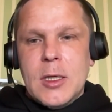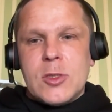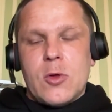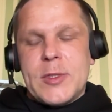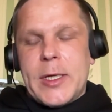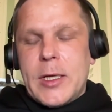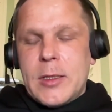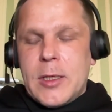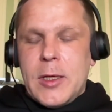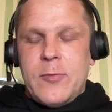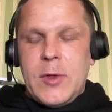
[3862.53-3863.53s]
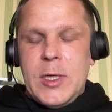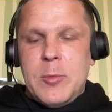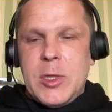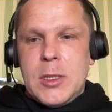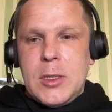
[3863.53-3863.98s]
So they can have
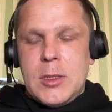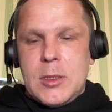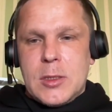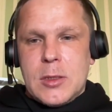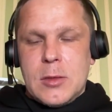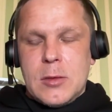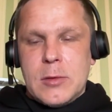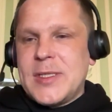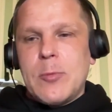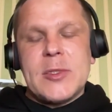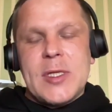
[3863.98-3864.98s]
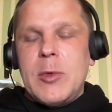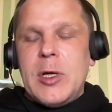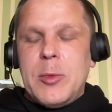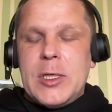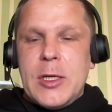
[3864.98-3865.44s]
limited some
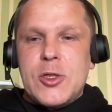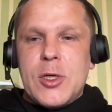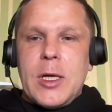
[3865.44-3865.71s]
limitation.